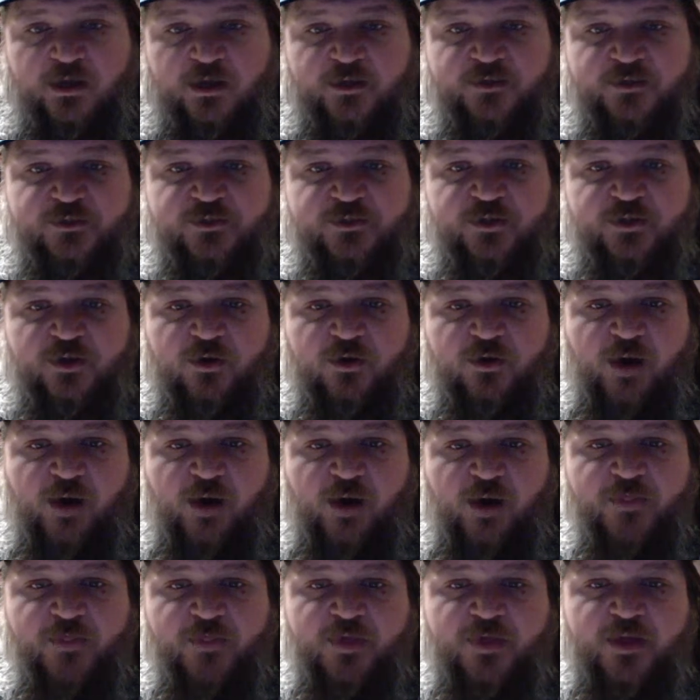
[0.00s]
So
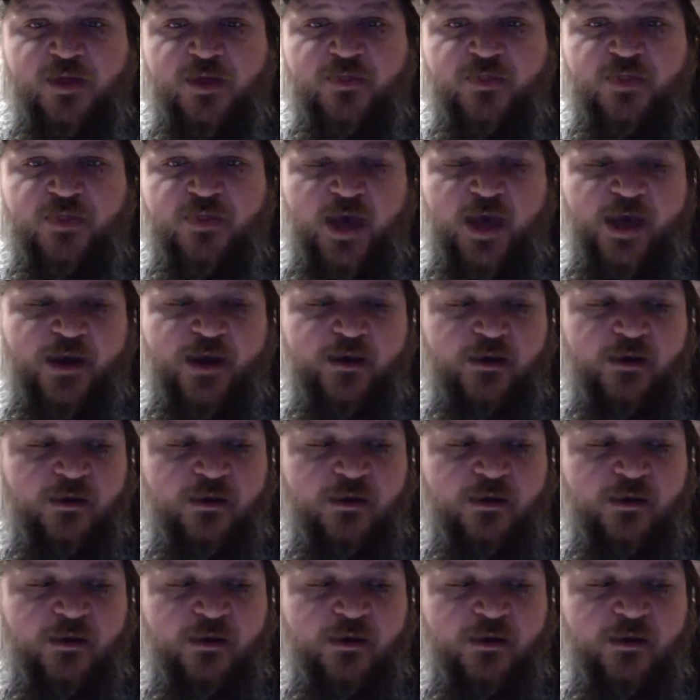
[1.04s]
I think that